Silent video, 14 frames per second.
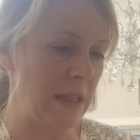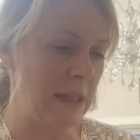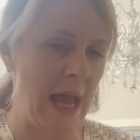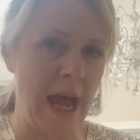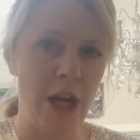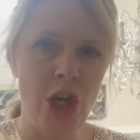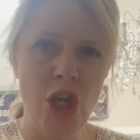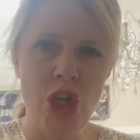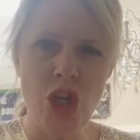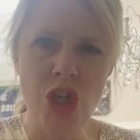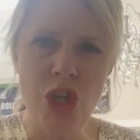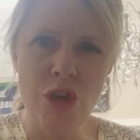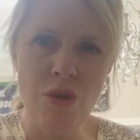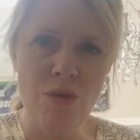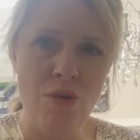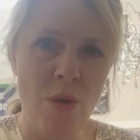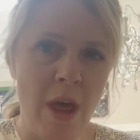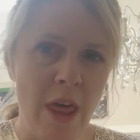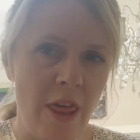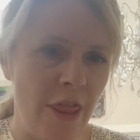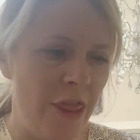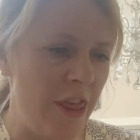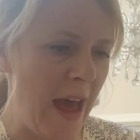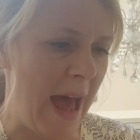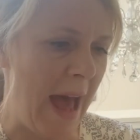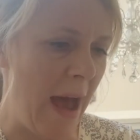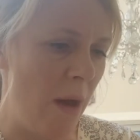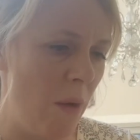that, you,
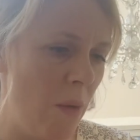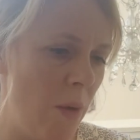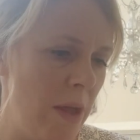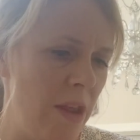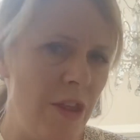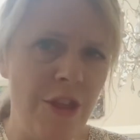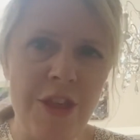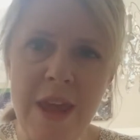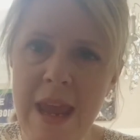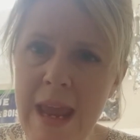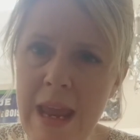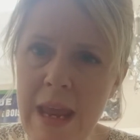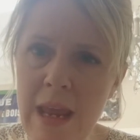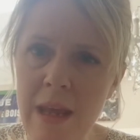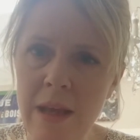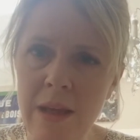thou, thee.